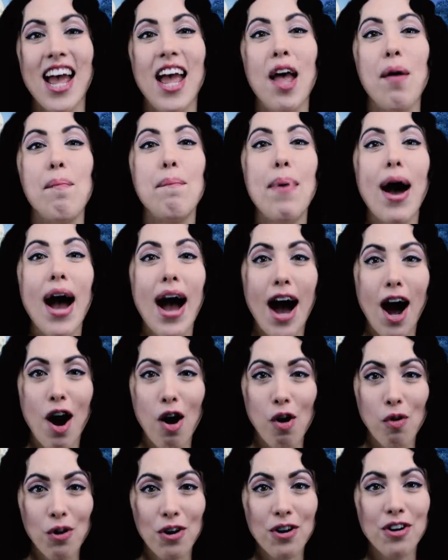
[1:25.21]

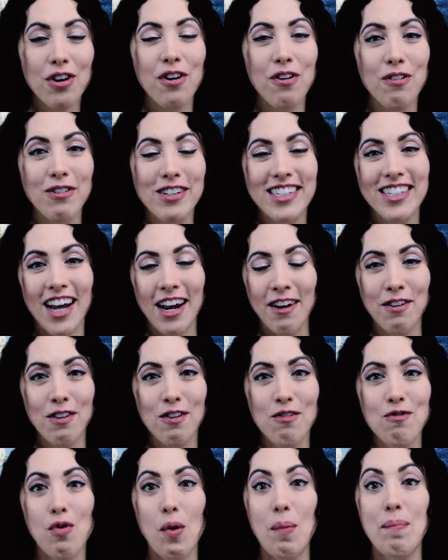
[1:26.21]
empowered new
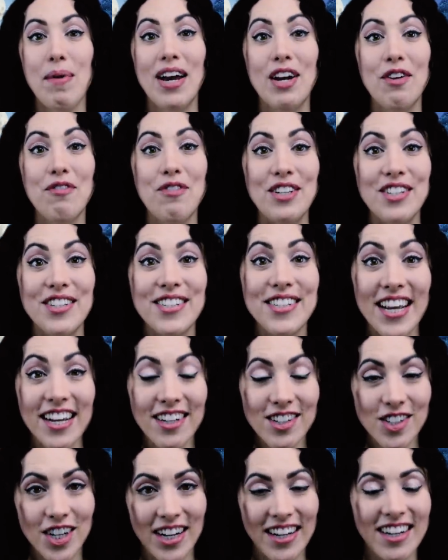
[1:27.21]
cycle for
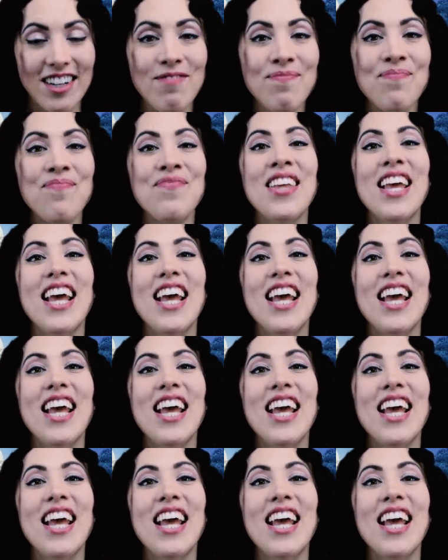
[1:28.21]
manifestation.